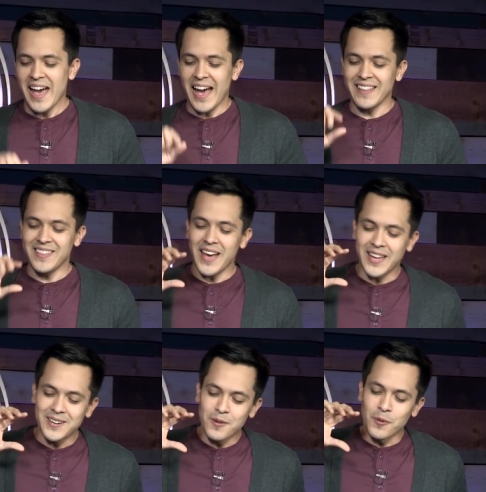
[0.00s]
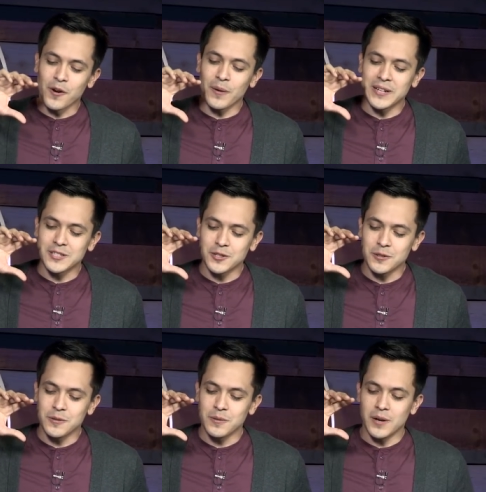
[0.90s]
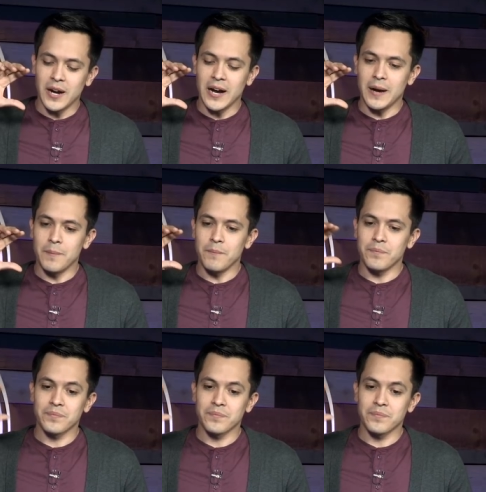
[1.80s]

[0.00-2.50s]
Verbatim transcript: And then we're going to um,